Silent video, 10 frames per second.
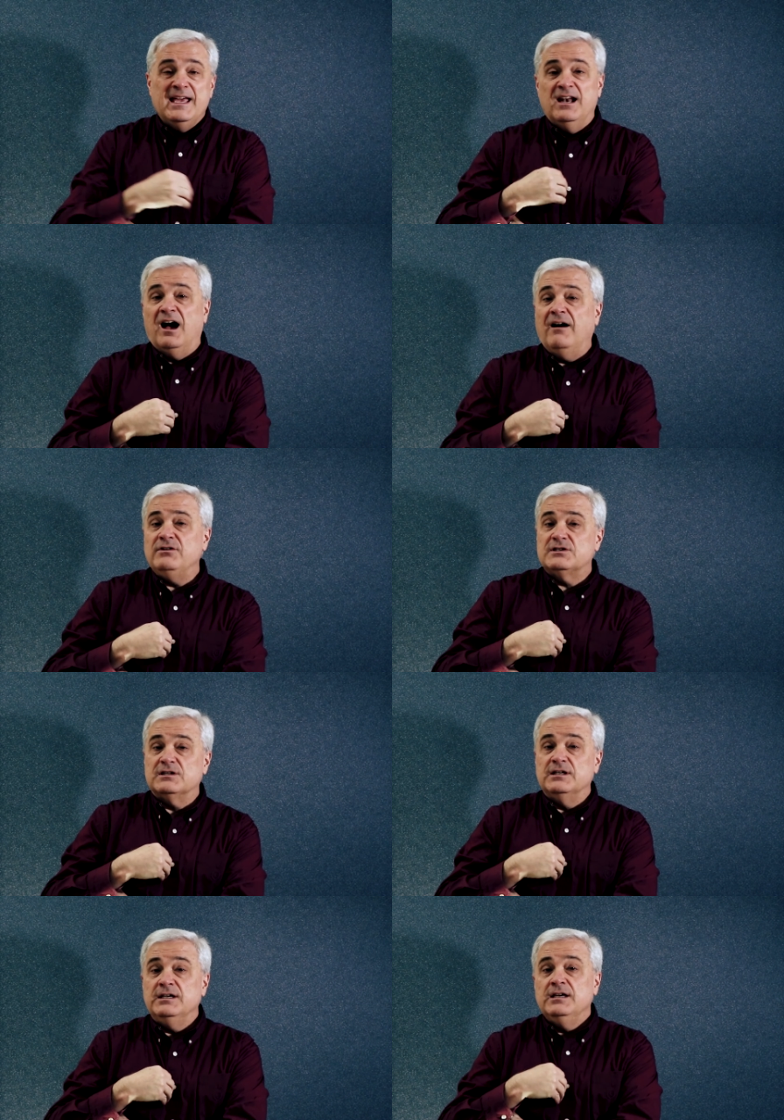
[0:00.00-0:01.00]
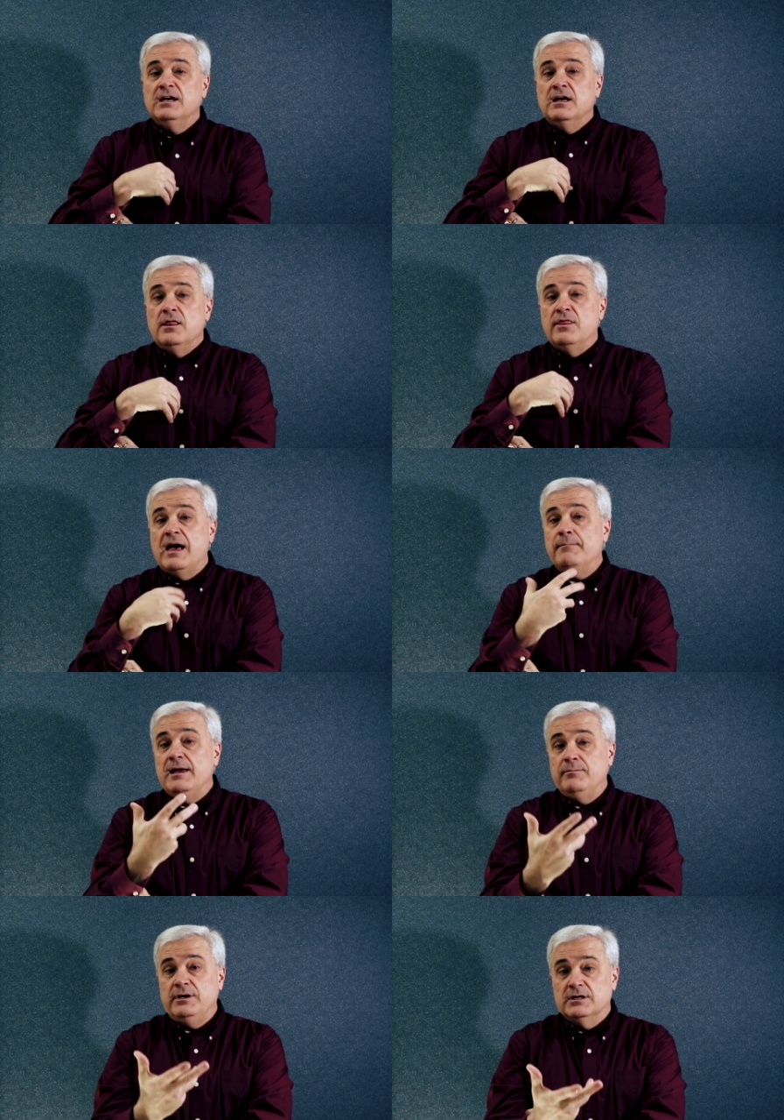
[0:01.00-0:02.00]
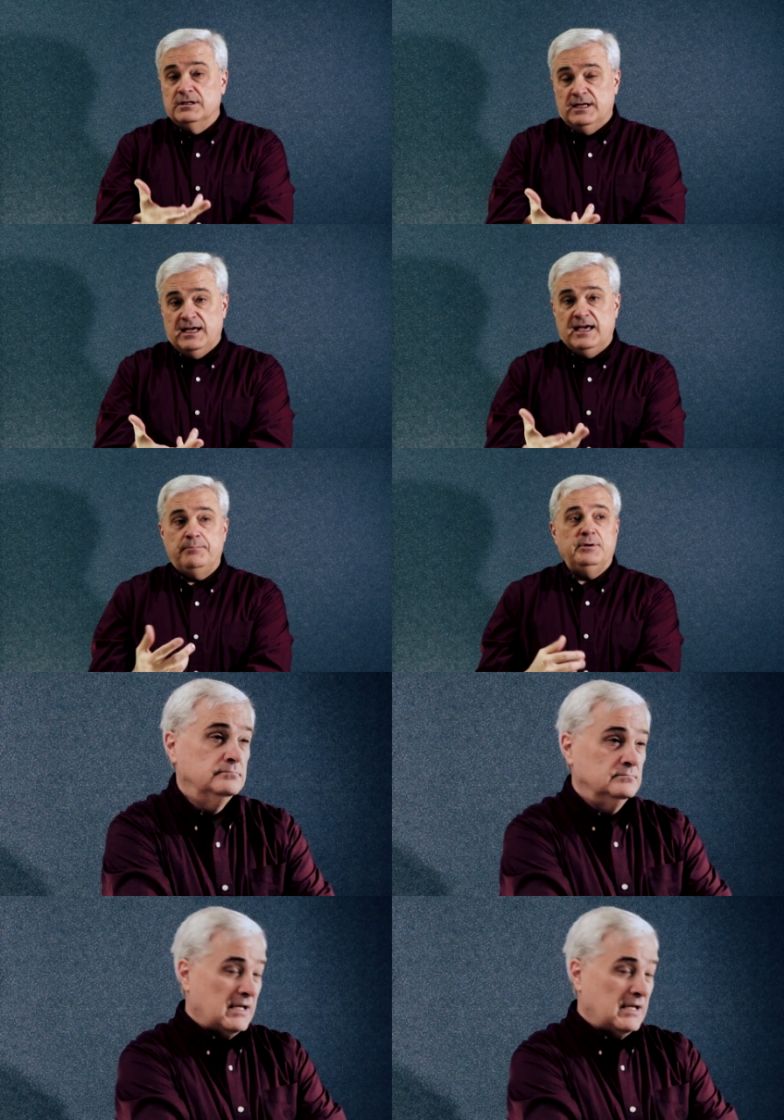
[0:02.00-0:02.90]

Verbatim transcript: and obviously that made me unhappy.